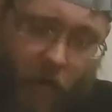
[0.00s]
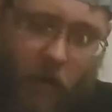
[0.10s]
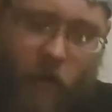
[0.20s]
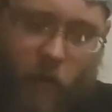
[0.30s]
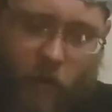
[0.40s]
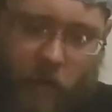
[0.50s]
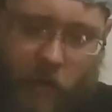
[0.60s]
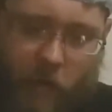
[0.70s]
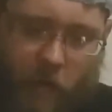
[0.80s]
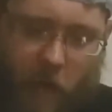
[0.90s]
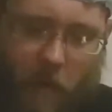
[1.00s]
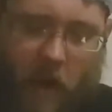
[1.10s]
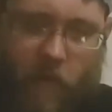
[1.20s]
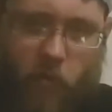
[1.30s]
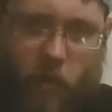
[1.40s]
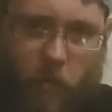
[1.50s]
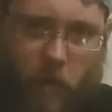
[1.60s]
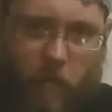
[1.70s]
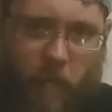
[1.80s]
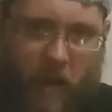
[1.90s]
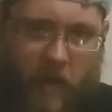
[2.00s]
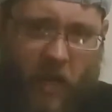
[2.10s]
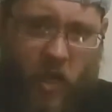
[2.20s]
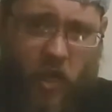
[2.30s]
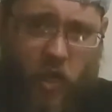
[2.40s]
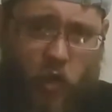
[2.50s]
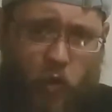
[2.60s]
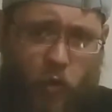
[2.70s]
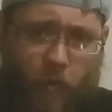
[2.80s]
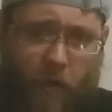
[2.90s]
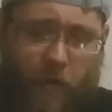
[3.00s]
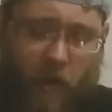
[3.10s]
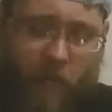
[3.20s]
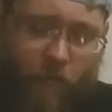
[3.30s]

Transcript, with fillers: although at the same time, I haven't really been paying attention to 205 Live.